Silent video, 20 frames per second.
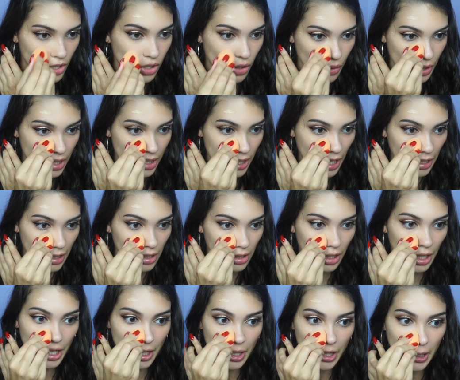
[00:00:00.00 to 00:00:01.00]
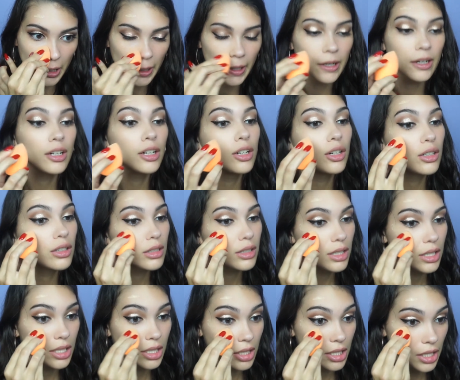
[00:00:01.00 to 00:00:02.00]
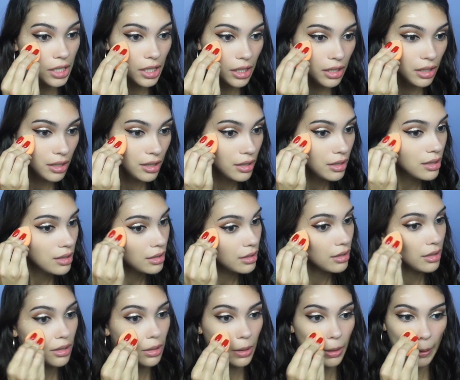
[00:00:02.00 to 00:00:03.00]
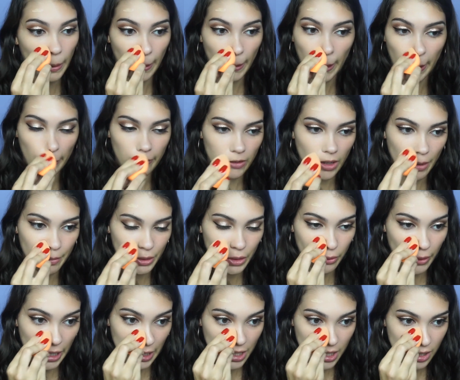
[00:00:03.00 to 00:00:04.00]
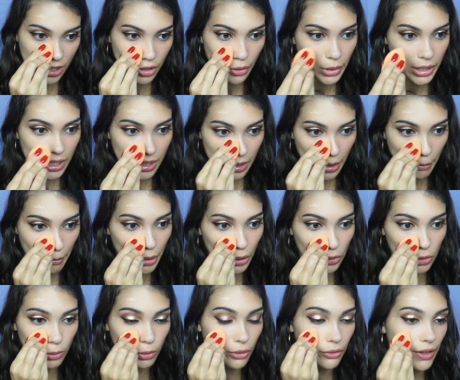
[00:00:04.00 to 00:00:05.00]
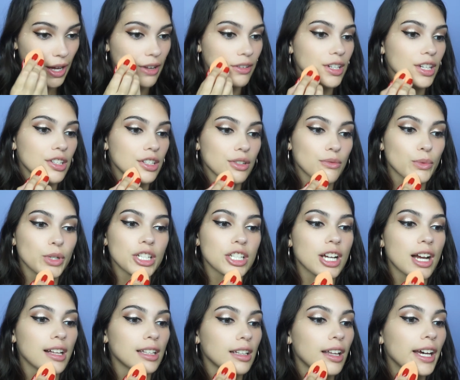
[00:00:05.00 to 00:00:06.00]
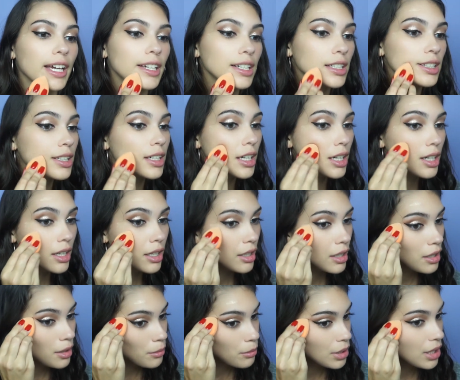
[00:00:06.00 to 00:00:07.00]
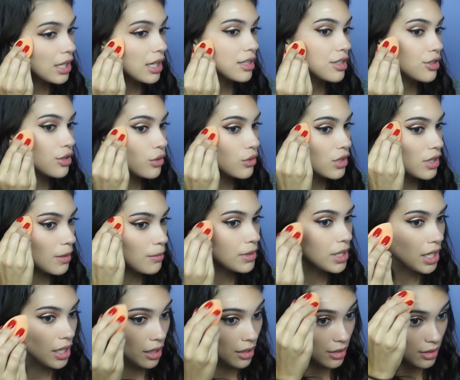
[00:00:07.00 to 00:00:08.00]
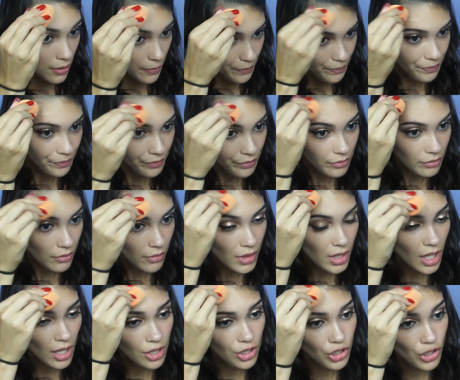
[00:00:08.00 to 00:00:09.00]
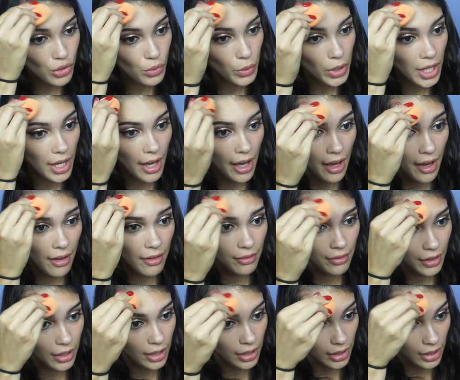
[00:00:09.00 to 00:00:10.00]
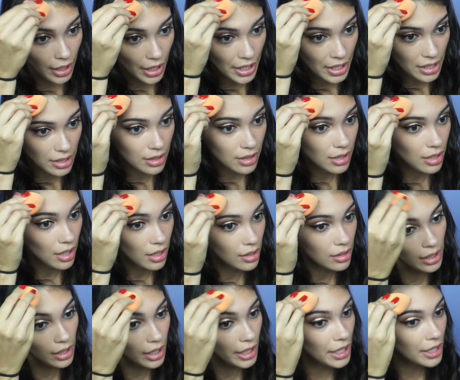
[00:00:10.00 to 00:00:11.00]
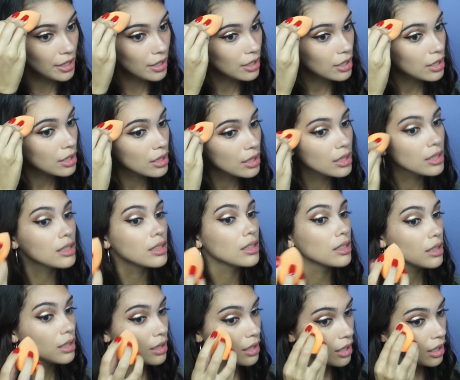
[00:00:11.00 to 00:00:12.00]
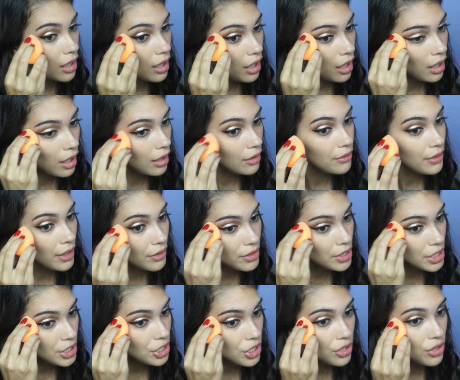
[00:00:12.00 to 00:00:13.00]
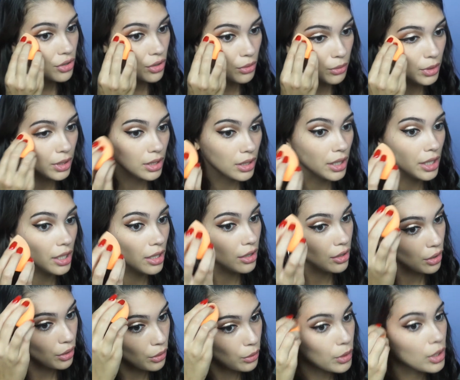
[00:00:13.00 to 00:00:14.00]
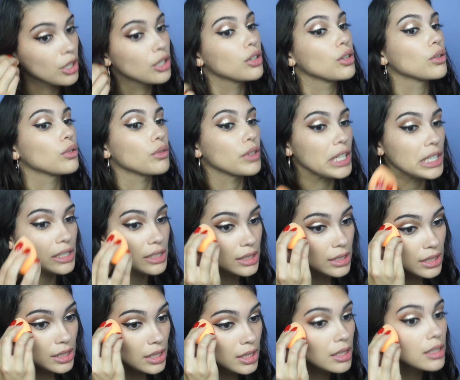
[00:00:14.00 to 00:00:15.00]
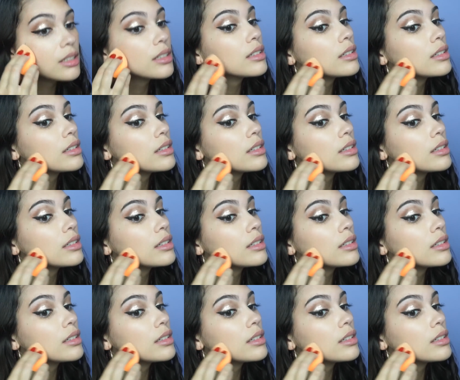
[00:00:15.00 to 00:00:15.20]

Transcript: So the second layer did cover up the redness. So it is a buildable foundation, which I like, because, you know, some days you just want to have a light layer of foundation. You don't want to like go crazy.